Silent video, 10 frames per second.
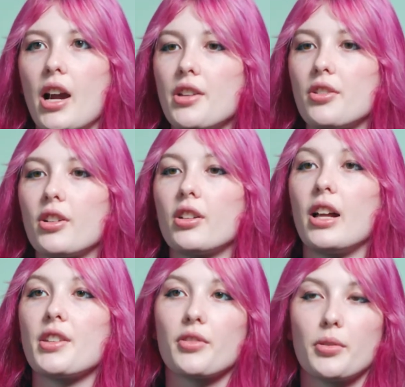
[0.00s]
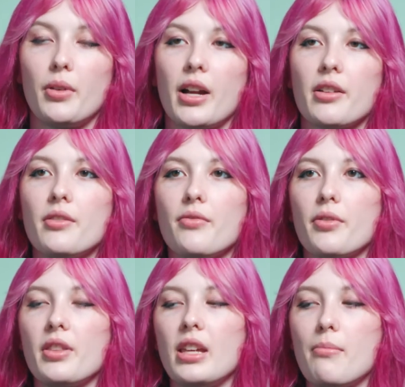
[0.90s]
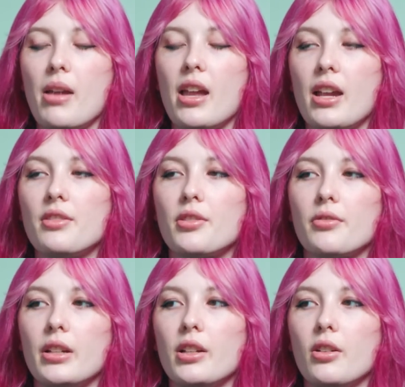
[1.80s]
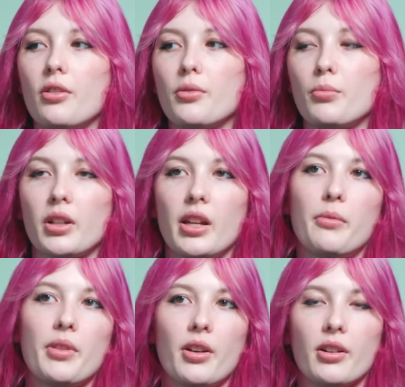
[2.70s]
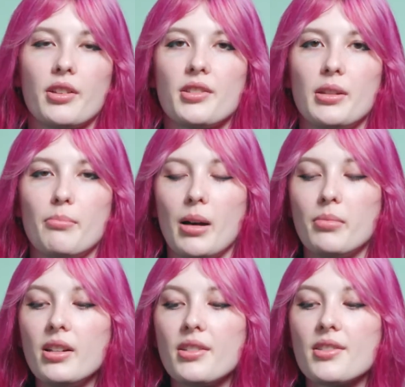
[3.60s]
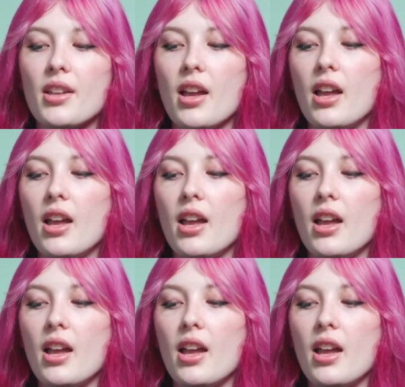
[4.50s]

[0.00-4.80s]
I took a class required for the MAA degree called Working with Artists in Publics,